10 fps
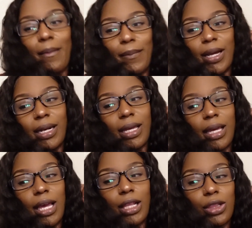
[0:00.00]
by like
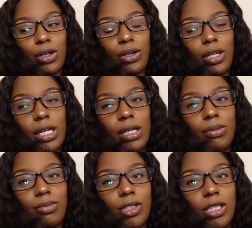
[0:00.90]
8:30
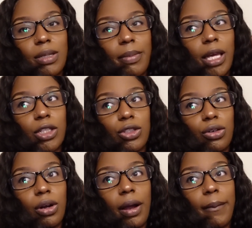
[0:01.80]
just to make
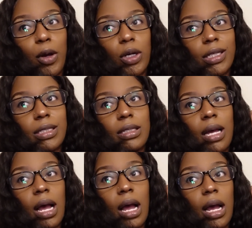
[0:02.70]
sure I'm on
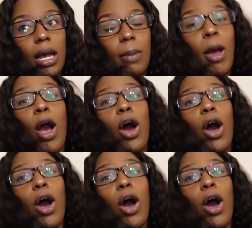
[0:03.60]
time.